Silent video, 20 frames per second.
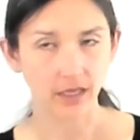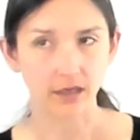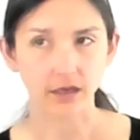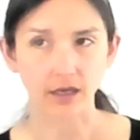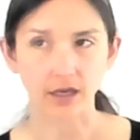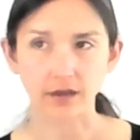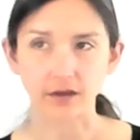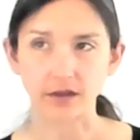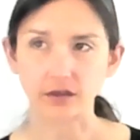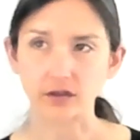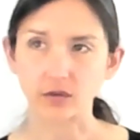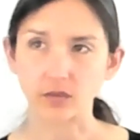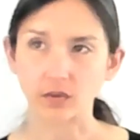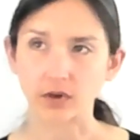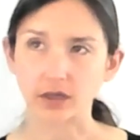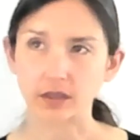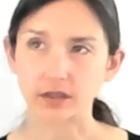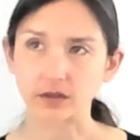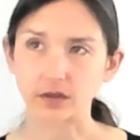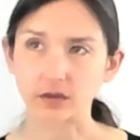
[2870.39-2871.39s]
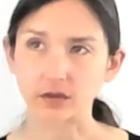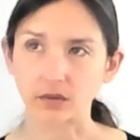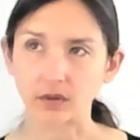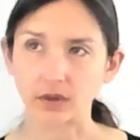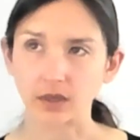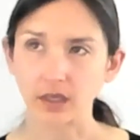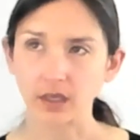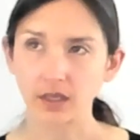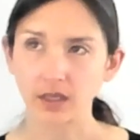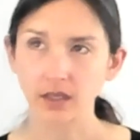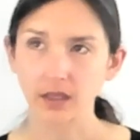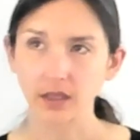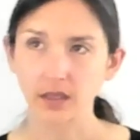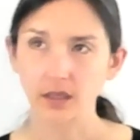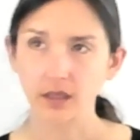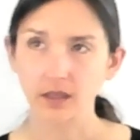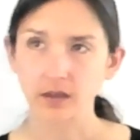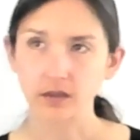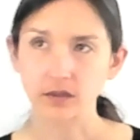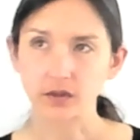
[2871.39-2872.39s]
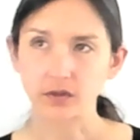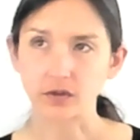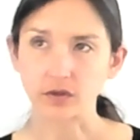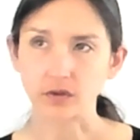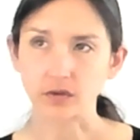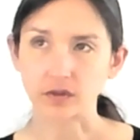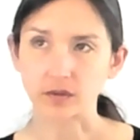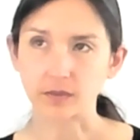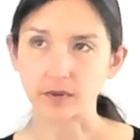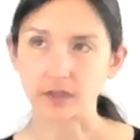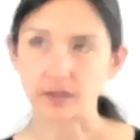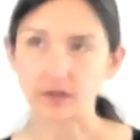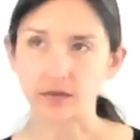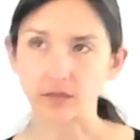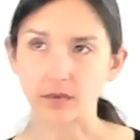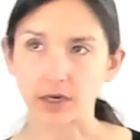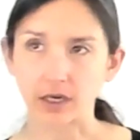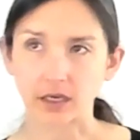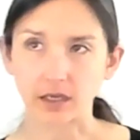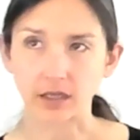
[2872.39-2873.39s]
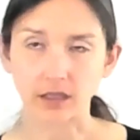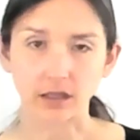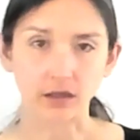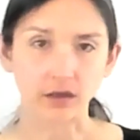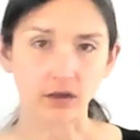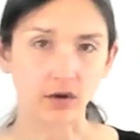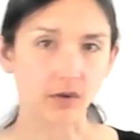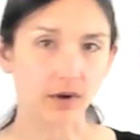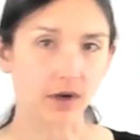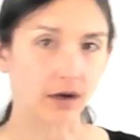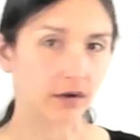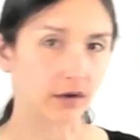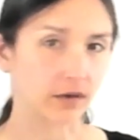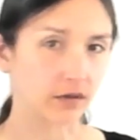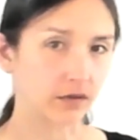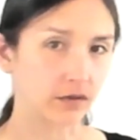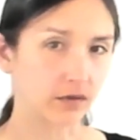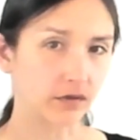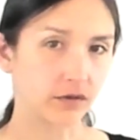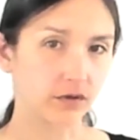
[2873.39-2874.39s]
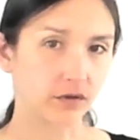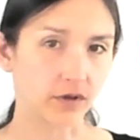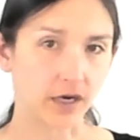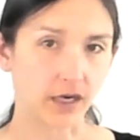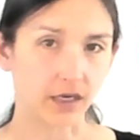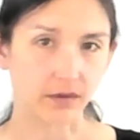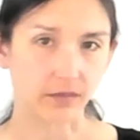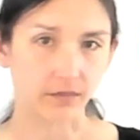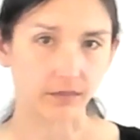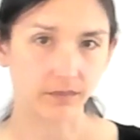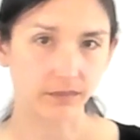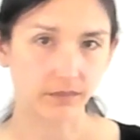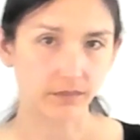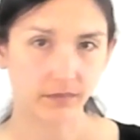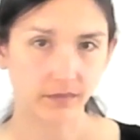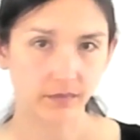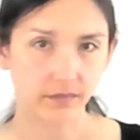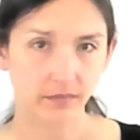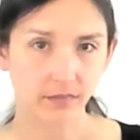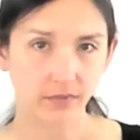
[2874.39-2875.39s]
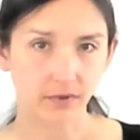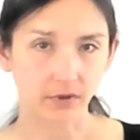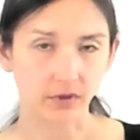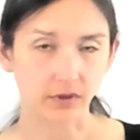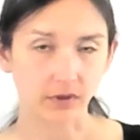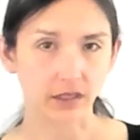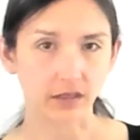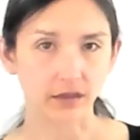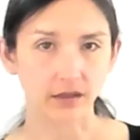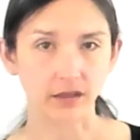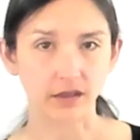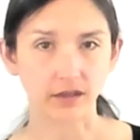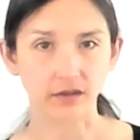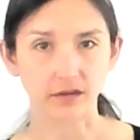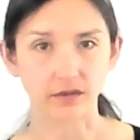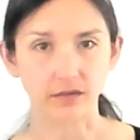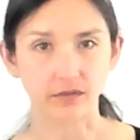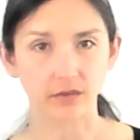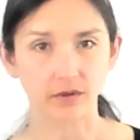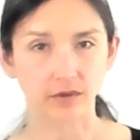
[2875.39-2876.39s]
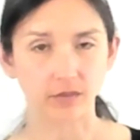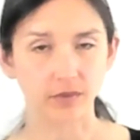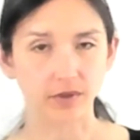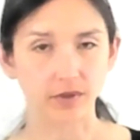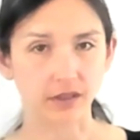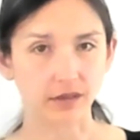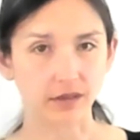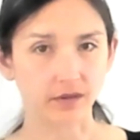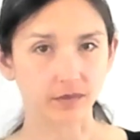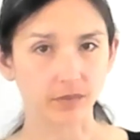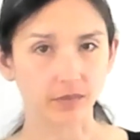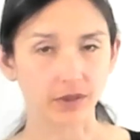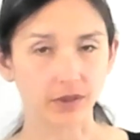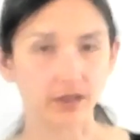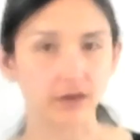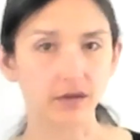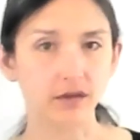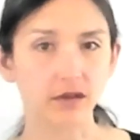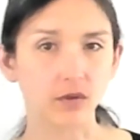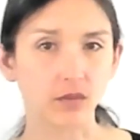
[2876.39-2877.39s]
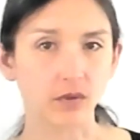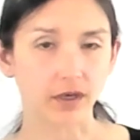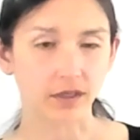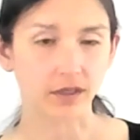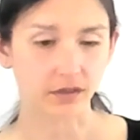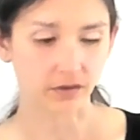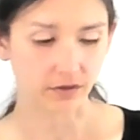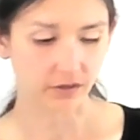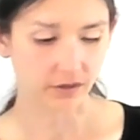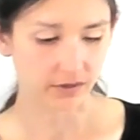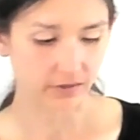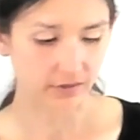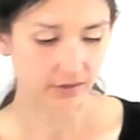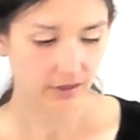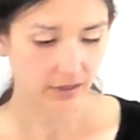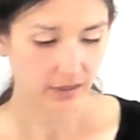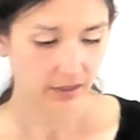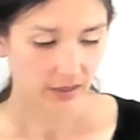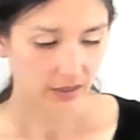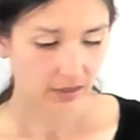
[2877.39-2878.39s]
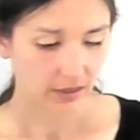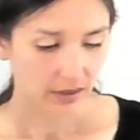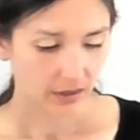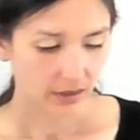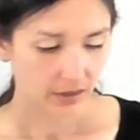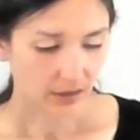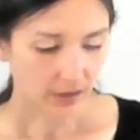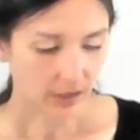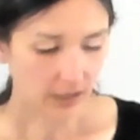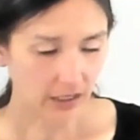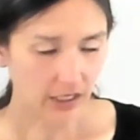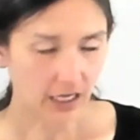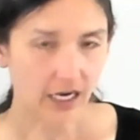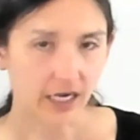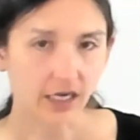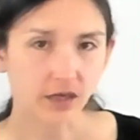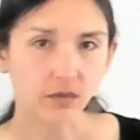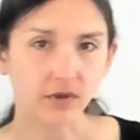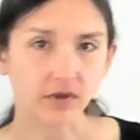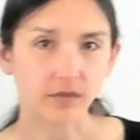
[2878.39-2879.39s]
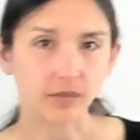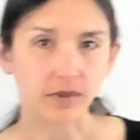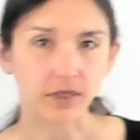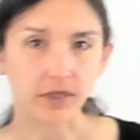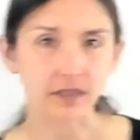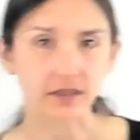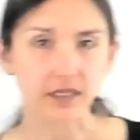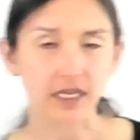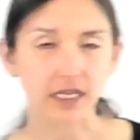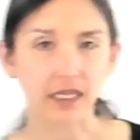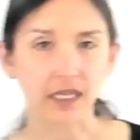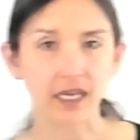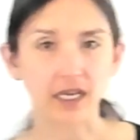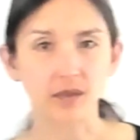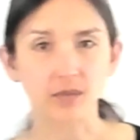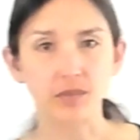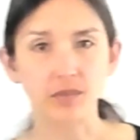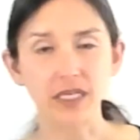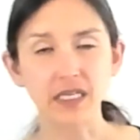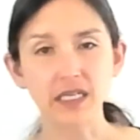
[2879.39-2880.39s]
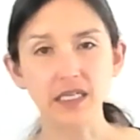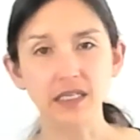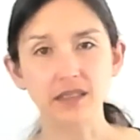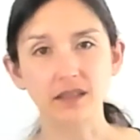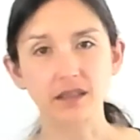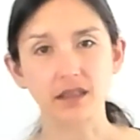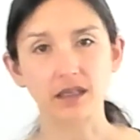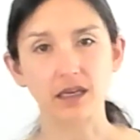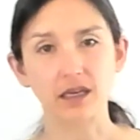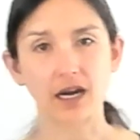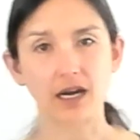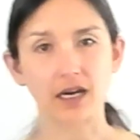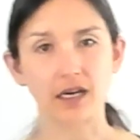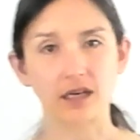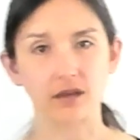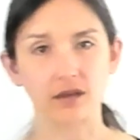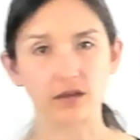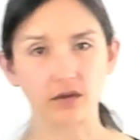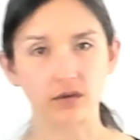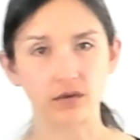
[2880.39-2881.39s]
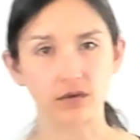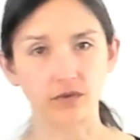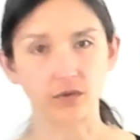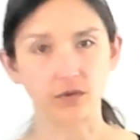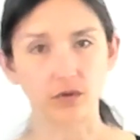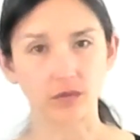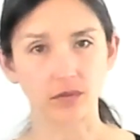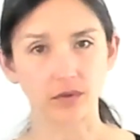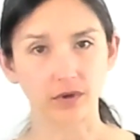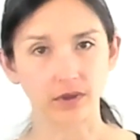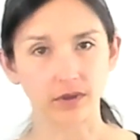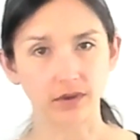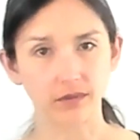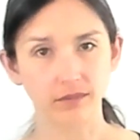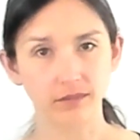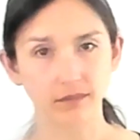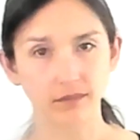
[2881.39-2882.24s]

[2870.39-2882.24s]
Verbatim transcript: Not that you want to choose peace of mind and then go out and try to look at things with peace, but you want to just align with peace and let peace guide you forward.